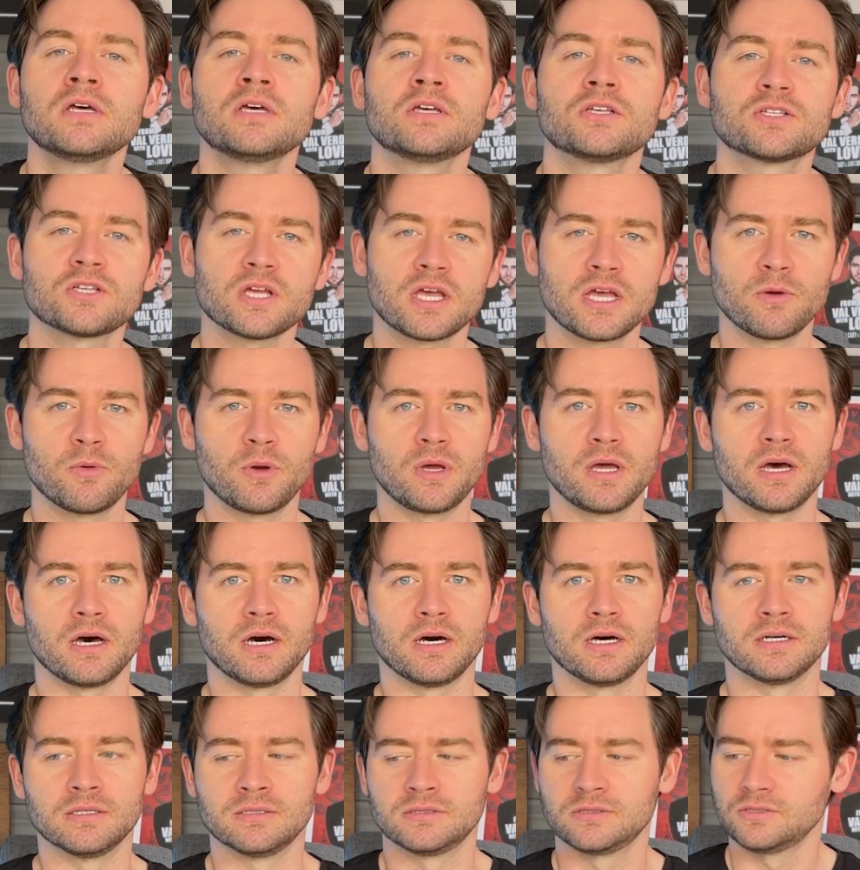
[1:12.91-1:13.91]
So here we
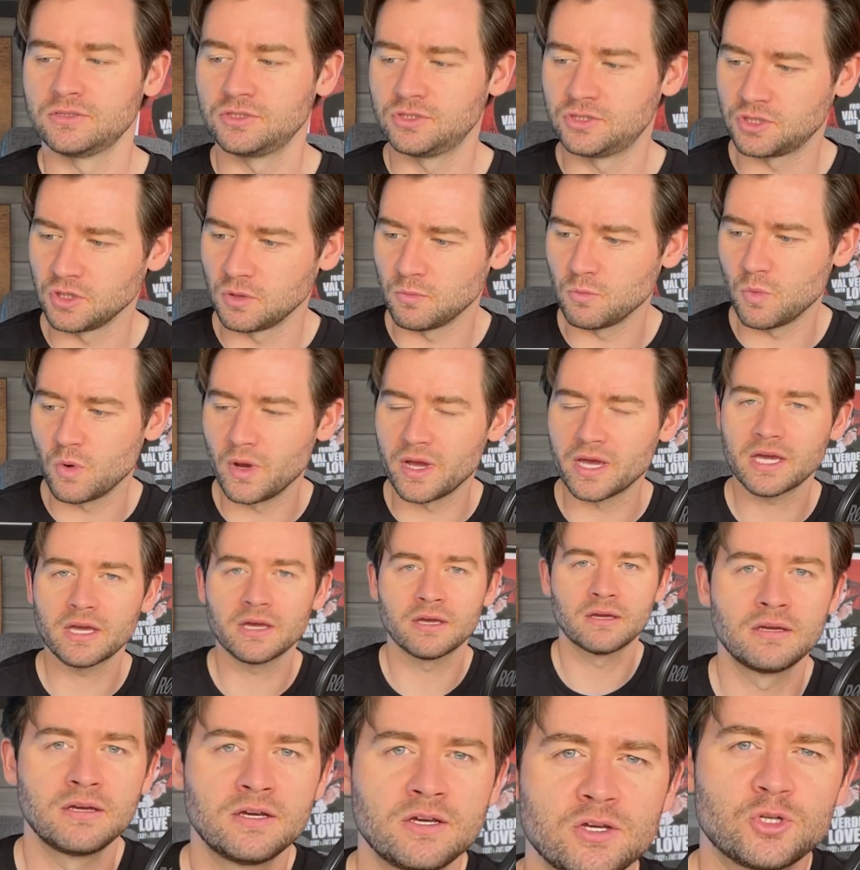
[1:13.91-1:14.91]
are, John Wick
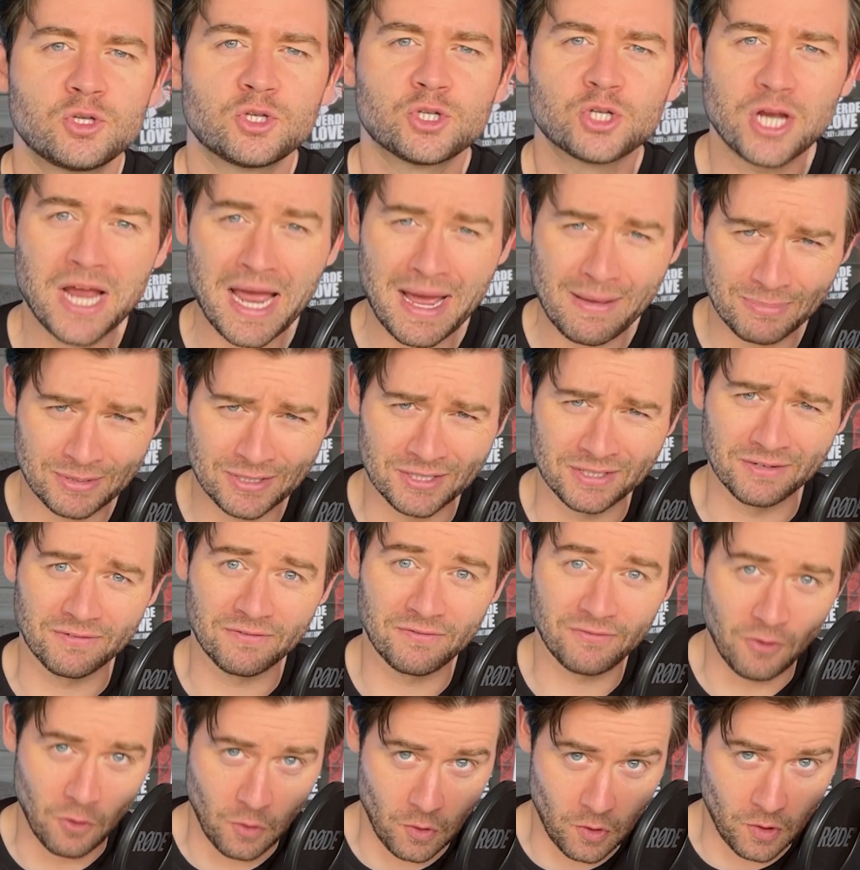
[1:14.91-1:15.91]
Chapter
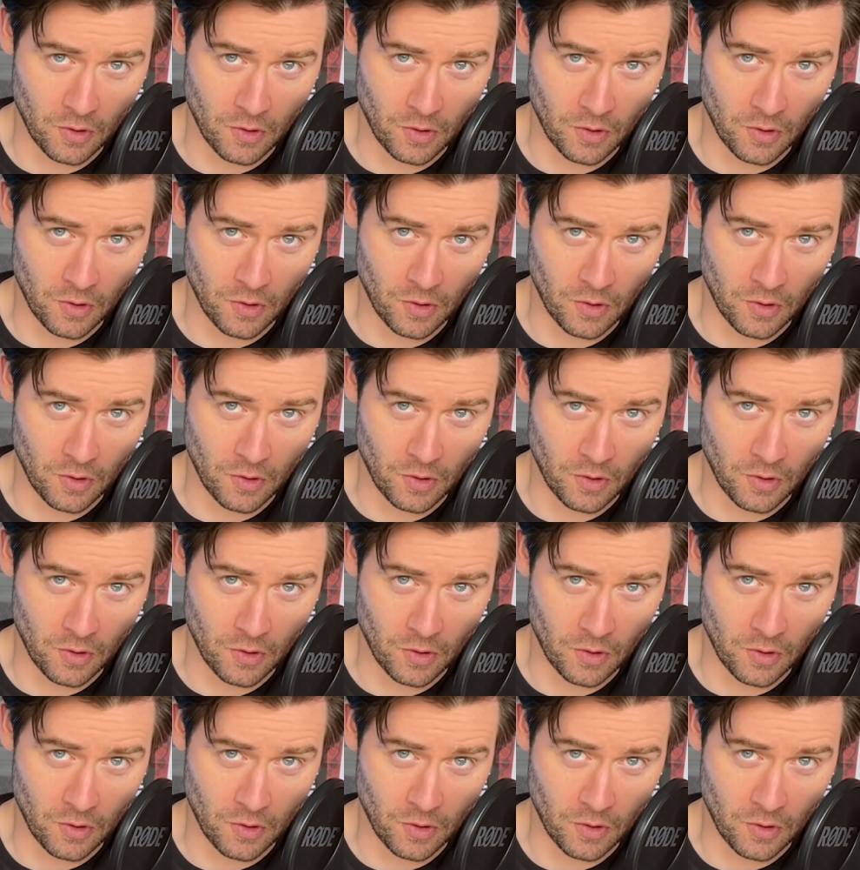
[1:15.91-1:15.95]
4.